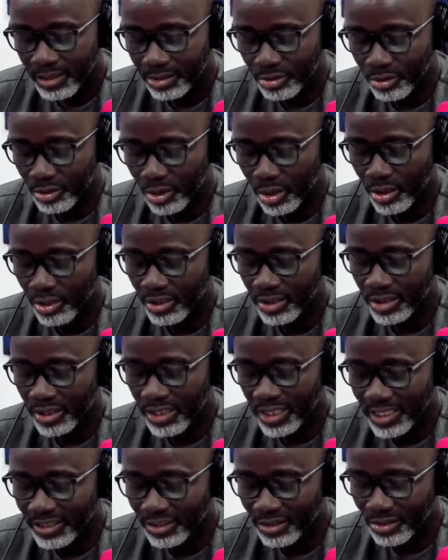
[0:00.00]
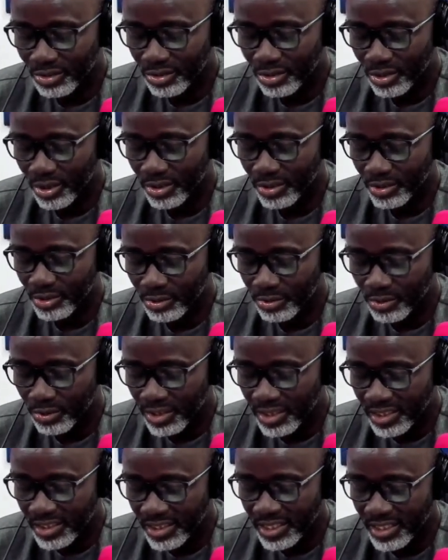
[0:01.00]
draw on learning theories to
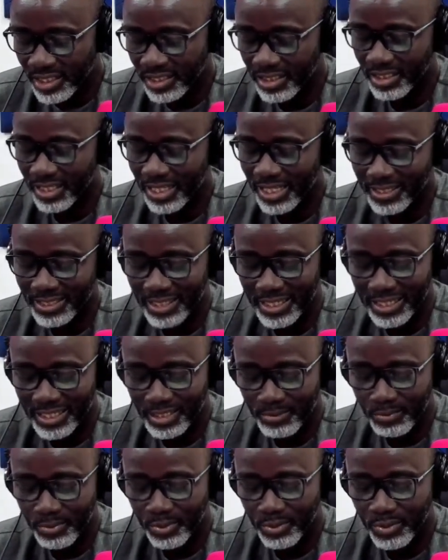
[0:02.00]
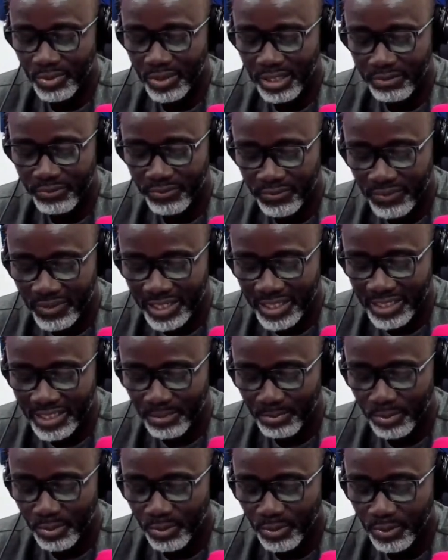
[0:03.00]
create accessible and
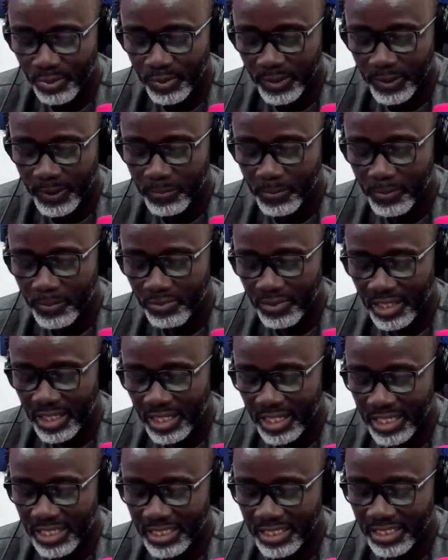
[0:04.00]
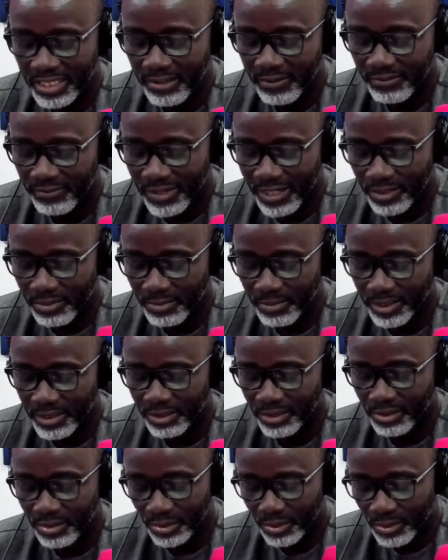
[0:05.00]
flexible learning
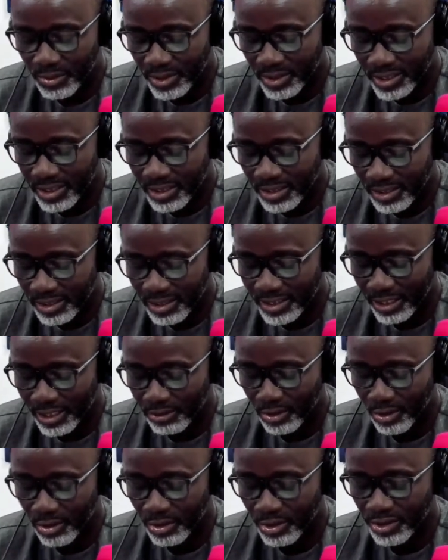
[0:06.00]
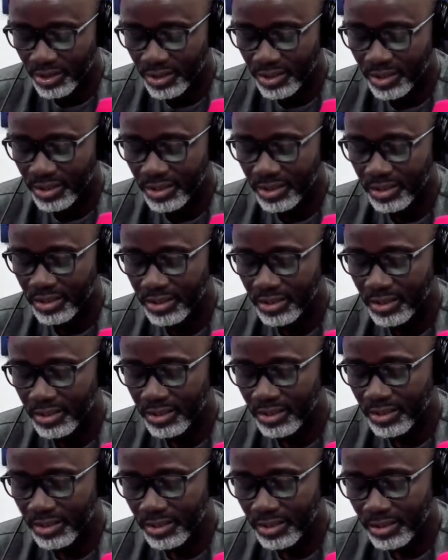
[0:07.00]
environment using technology.
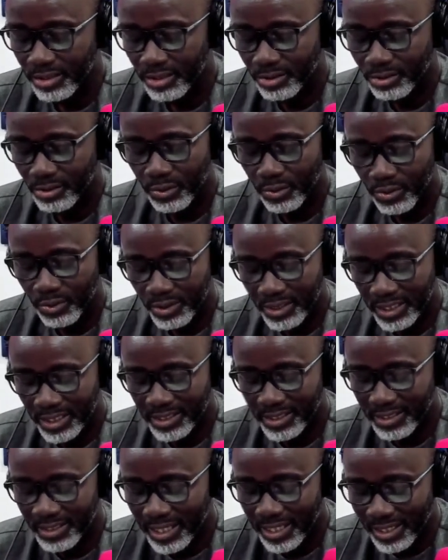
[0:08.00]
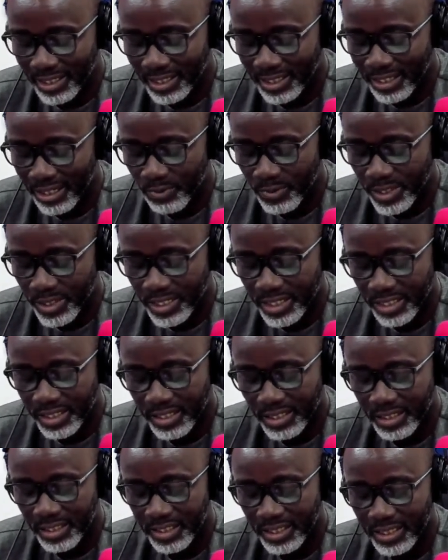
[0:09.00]
So this is another way
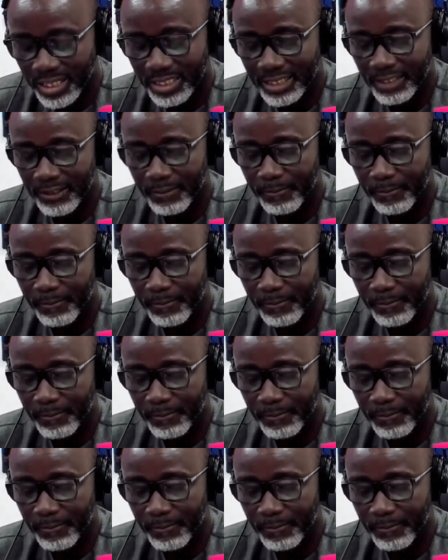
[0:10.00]
that